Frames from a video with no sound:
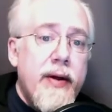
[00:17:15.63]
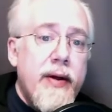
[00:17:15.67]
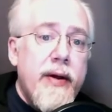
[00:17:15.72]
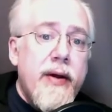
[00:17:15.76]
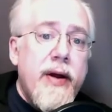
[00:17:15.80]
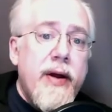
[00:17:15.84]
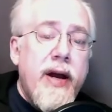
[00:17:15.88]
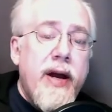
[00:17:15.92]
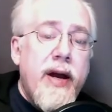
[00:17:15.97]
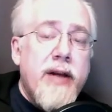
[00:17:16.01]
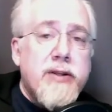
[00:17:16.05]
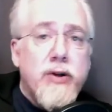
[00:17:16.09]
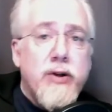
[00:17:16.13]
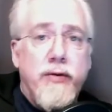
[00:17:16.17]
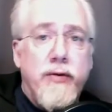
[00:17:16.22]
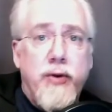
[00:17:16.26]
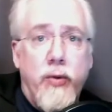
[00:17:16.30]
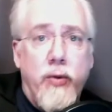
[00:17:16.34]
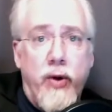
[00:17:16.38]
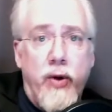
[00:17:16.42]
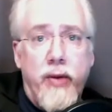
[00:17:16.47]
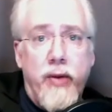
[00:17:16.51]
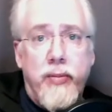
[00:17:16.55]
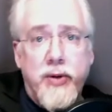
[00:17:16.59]
And so if you
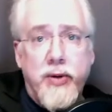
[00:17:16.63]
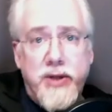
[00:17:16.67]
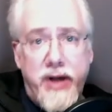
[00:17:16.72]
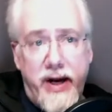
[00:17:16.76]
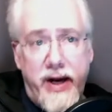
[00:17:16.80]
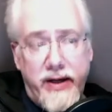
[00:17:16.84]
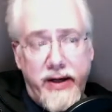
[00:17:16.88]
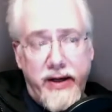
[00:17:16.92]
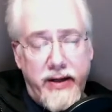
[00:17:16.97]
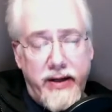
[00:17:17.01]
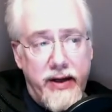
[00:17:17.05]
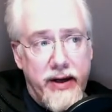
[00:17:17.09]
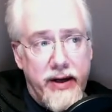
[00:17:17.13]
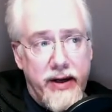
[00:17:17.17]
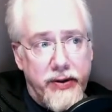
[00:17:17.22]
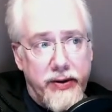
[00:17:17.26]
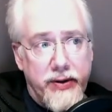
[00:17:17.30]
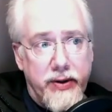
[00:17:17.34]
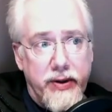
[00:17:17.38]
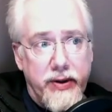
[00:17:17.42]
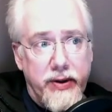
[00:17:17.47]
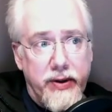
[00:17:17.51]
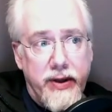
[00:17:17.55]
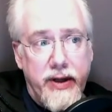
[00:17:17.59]
want to protect the
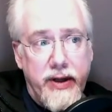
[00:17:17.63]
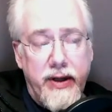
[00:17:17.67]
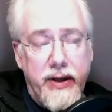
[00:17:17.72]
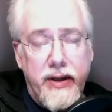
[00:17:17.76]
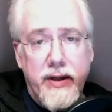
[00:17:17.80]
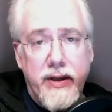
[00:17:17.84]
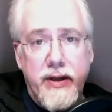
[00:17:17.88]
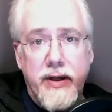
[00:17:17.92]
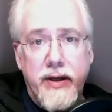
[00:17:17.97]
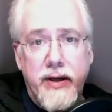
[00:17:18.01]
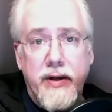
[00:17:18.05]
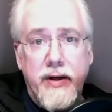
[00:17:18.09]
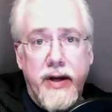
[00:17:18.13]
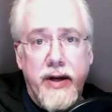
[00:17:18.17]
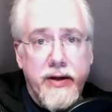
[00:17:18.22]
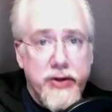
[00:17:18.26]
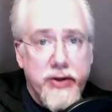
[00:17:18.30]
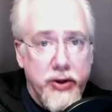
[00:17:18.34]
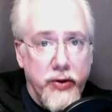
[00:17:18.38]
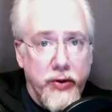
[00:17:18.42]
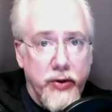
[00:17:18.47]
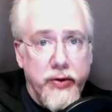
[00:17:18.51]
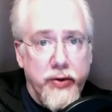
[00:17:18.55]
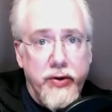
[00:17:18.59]
elderly and
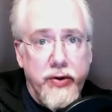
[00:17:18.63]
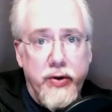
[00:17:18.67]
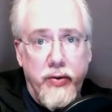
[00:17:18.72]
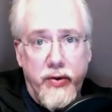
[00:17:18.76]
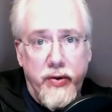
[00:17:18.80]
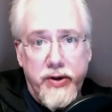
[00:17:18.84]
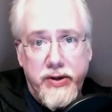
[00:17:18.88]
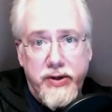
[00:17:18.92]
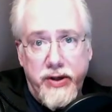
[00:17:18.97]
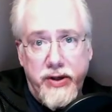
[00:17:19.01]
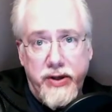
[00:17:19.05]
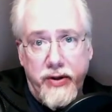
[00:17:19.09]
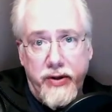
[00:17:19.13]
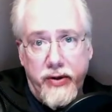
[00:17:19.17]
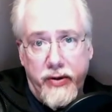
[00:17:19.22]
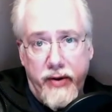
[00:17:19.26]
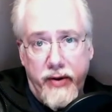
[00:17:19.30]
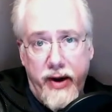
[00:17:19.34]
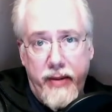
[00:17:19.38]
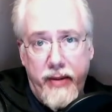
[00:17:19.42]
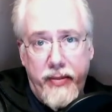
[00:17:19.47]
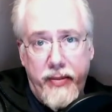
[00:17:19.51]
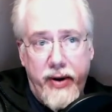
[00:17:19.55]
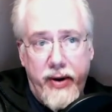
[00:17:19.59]
children who want to see their
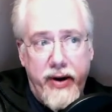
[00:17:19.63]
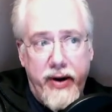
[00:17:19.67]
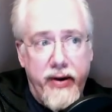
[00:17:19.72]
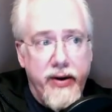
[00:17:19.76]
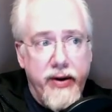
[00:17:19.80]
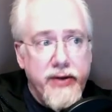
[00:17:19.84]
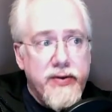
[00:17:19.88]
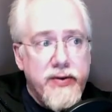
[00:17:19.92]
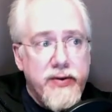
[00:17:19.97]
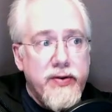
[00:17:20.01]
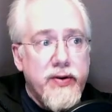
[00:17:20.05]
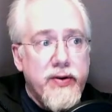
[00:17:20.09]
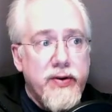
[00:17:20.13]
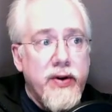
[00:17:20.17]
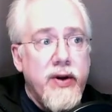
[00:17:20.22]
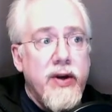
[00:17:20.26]
grandparents,